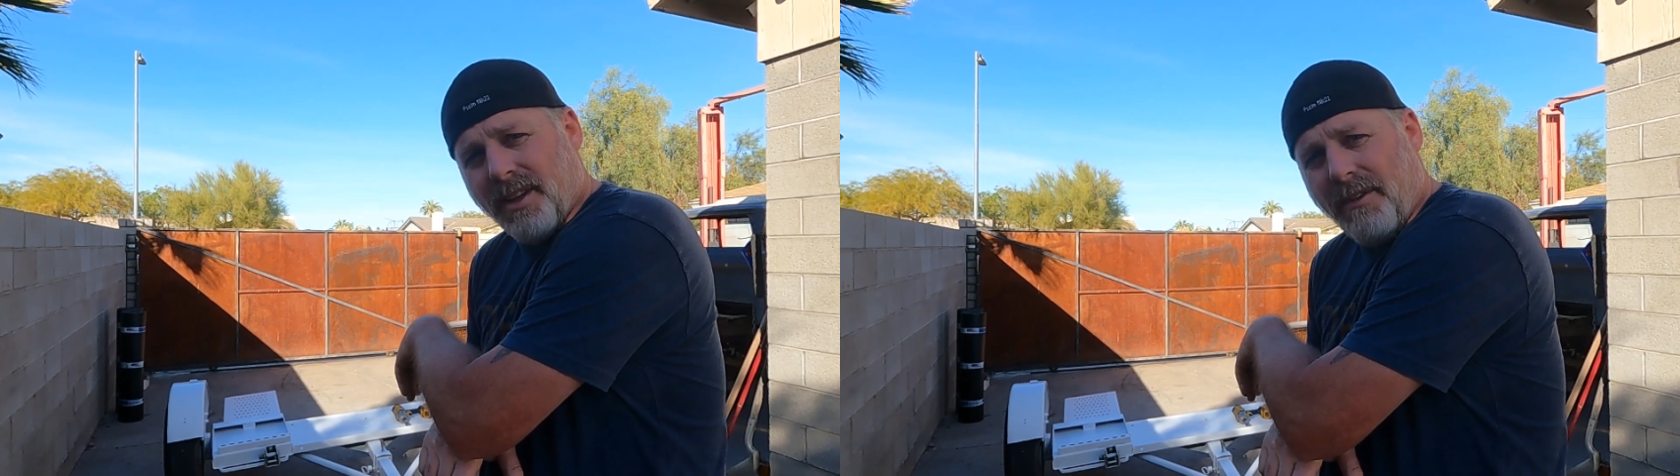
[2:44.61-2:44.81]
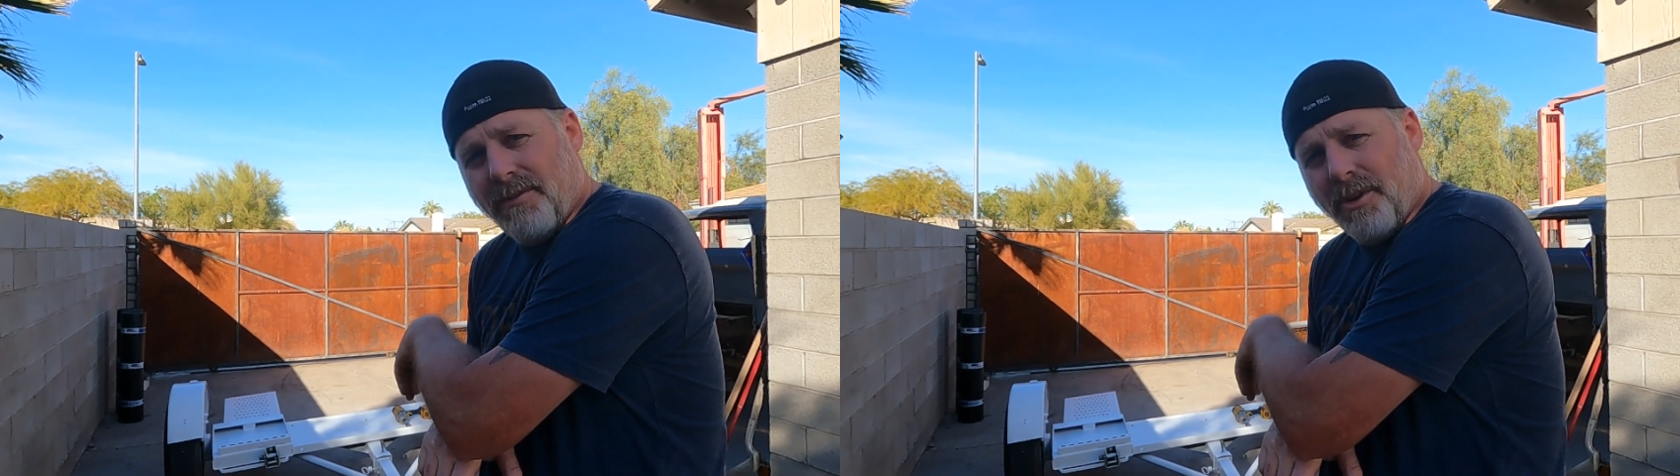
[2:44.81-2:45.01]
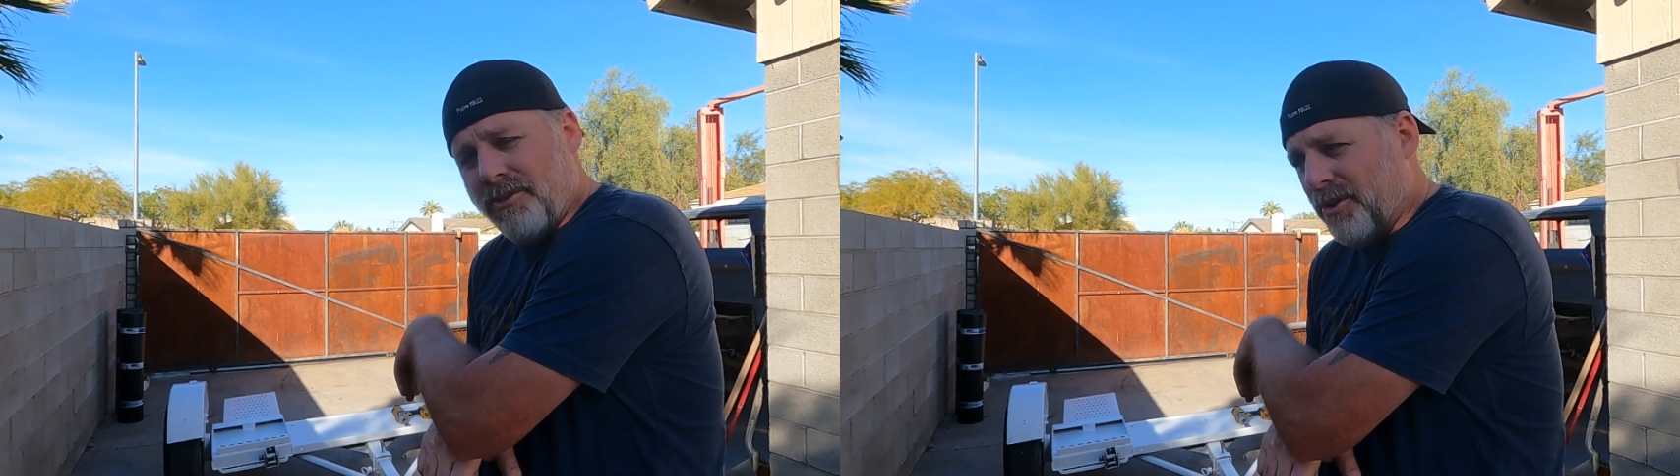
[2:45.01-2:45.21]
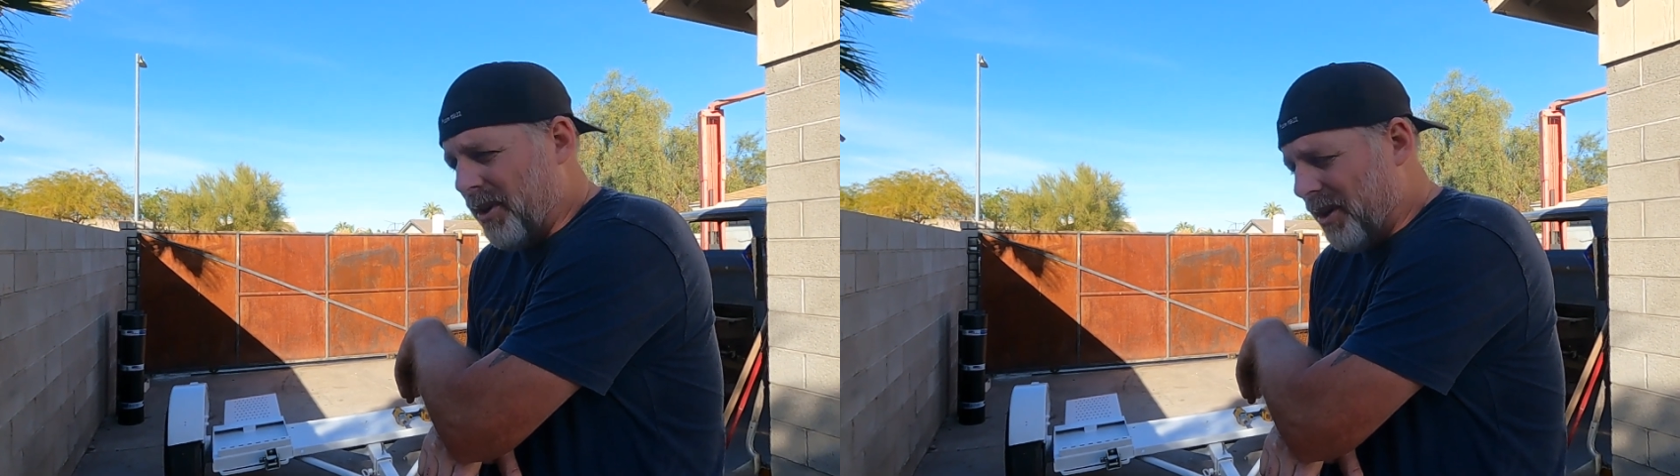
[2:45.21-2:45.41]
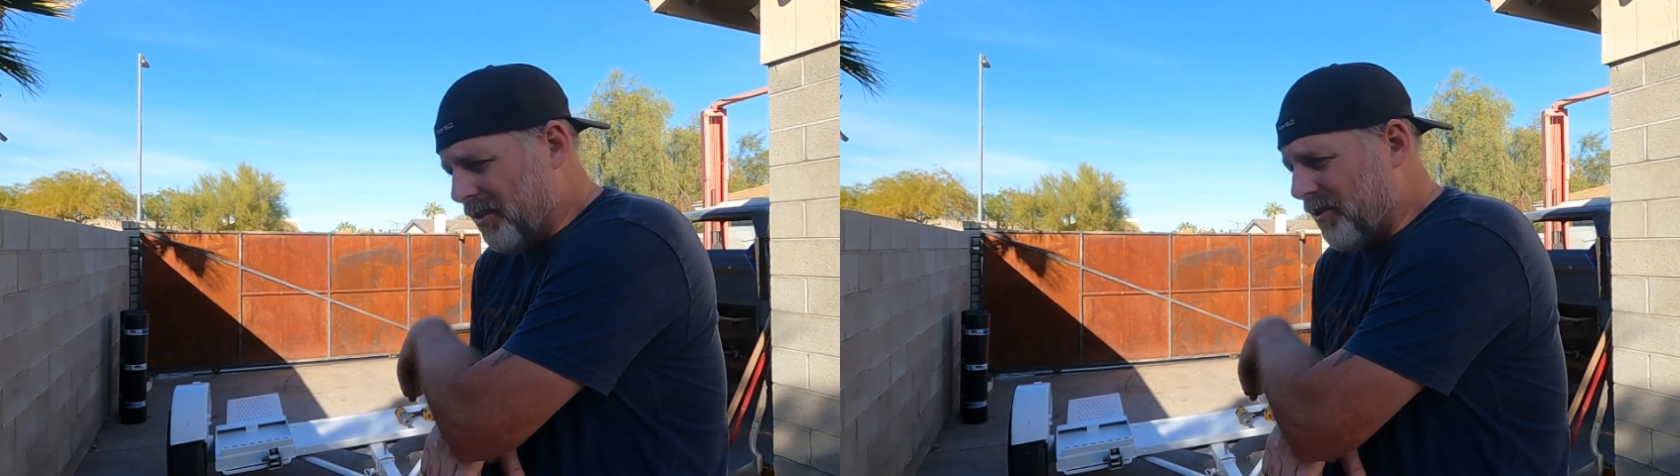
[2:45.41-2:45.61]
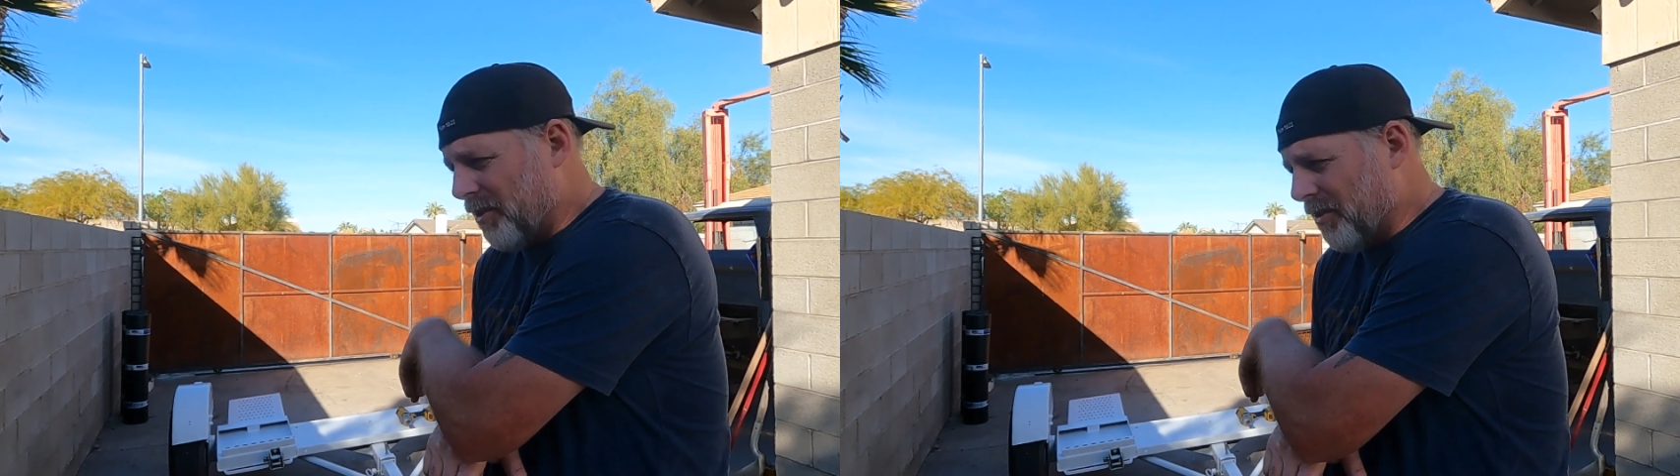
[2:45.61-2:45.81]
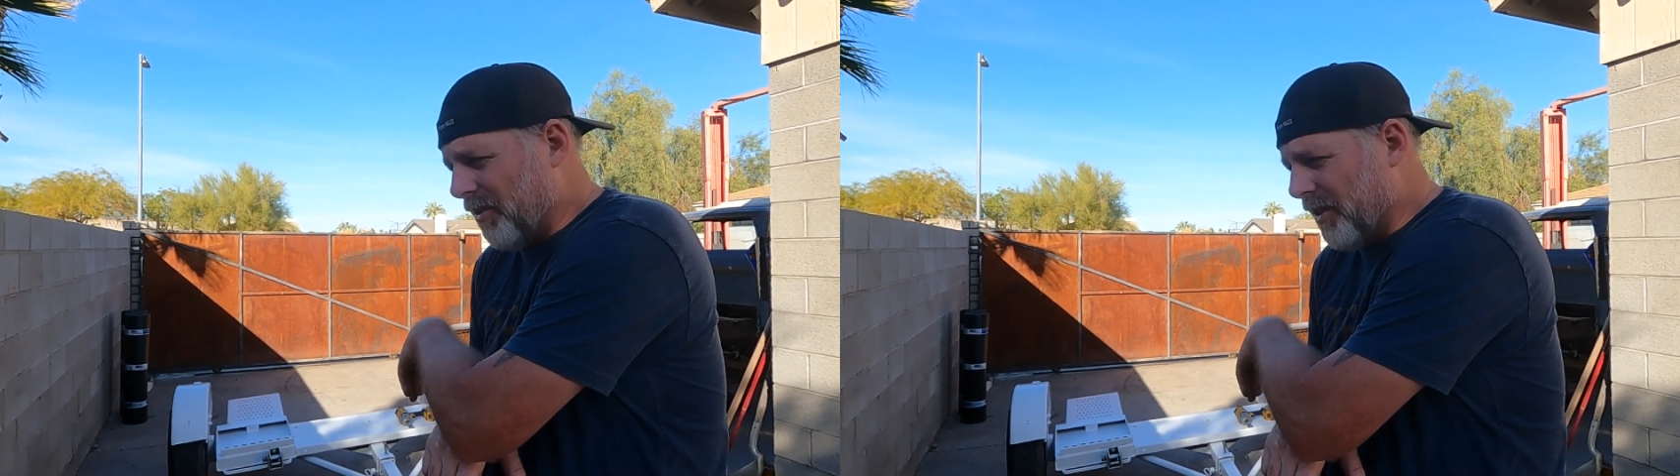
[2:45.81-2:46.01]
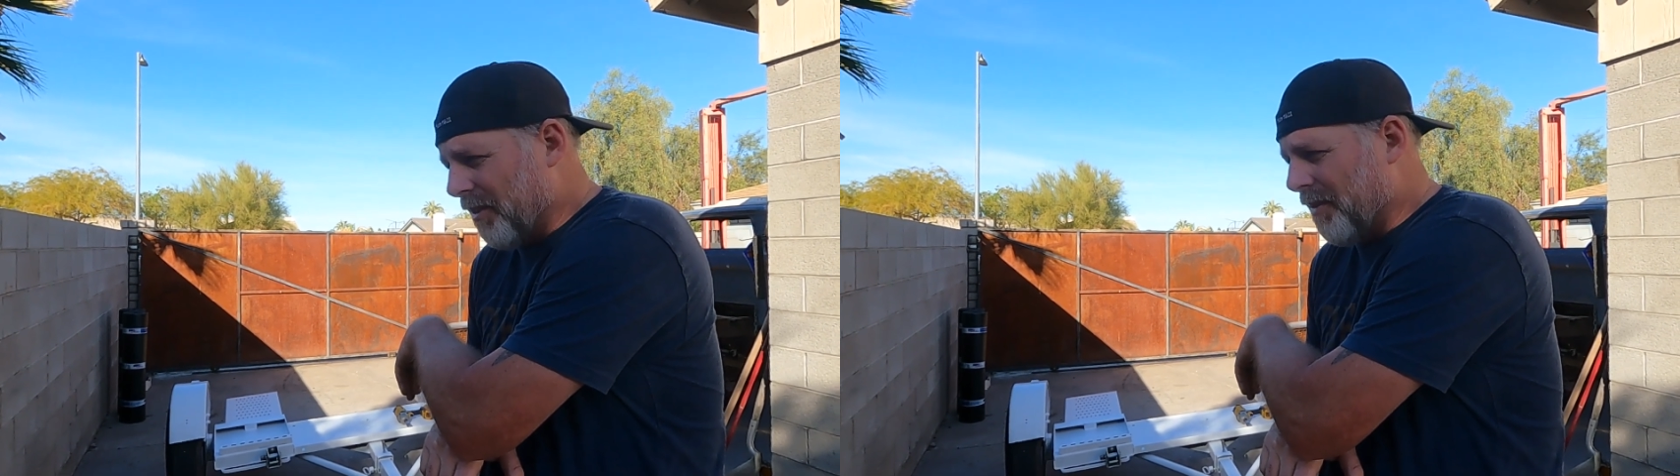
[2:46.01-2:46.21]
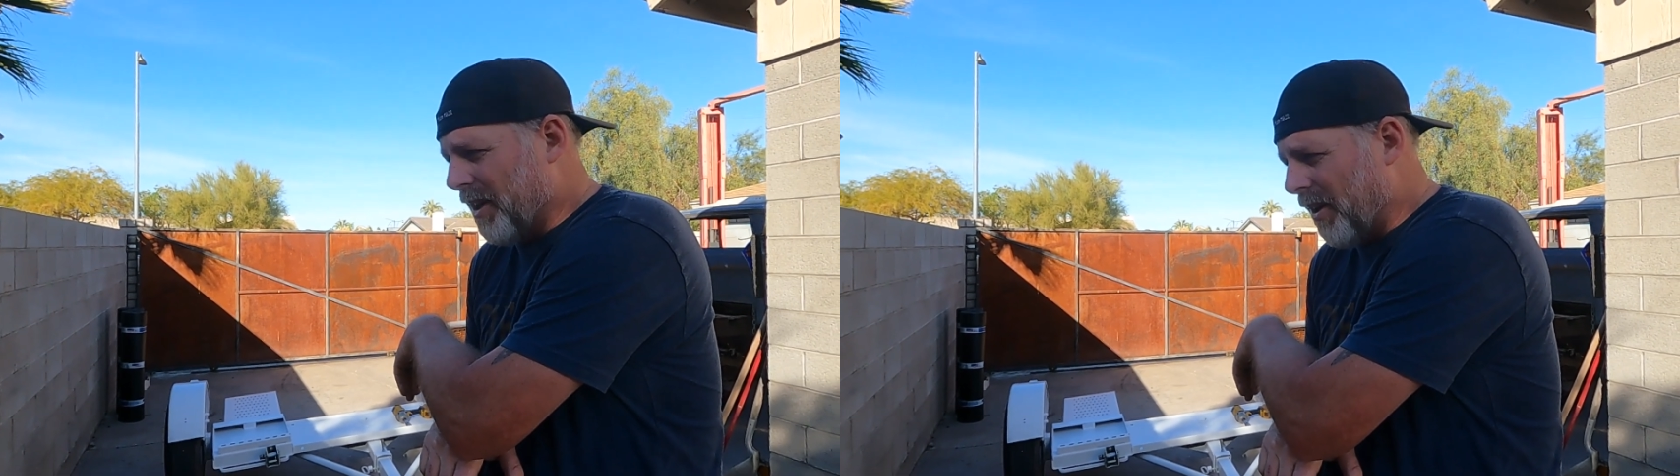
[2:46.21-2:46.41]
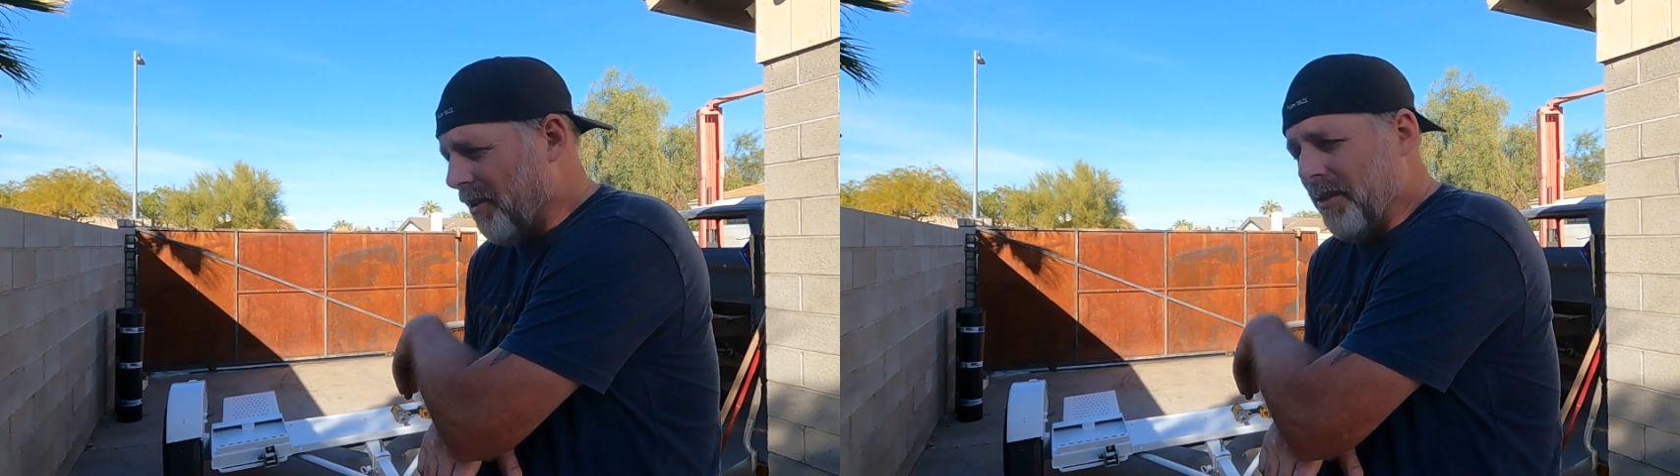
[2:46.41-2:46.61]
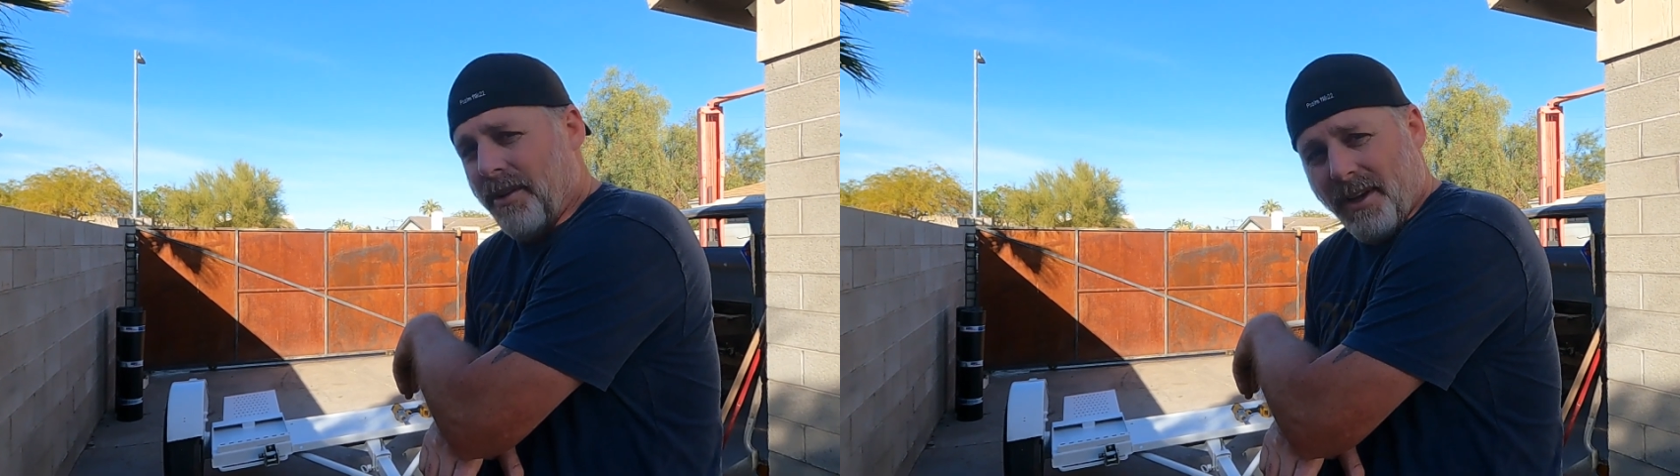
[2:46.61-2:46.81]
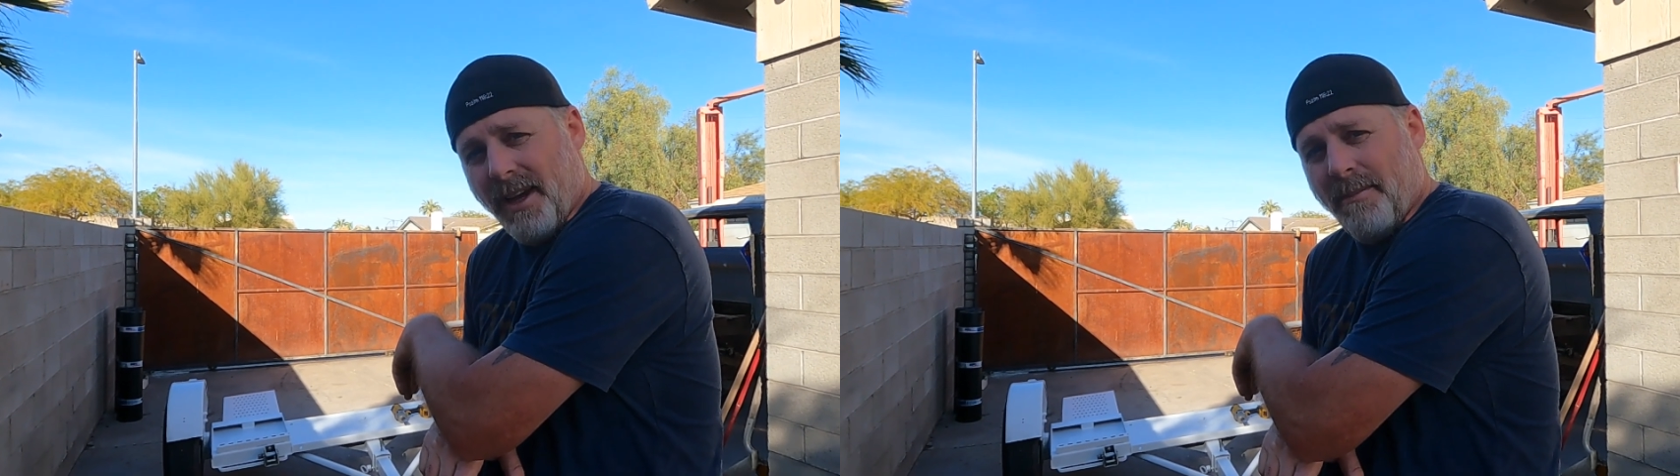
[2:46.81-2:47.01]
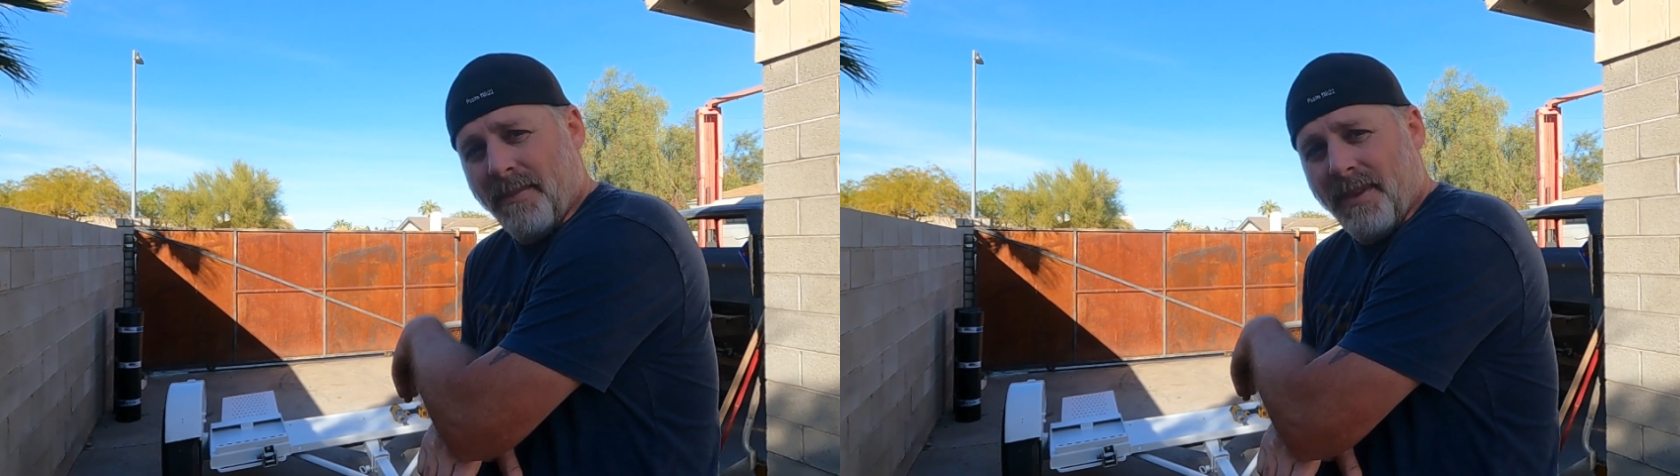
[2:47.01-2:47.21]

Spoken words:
Life throws you all sorts of stuff all the time.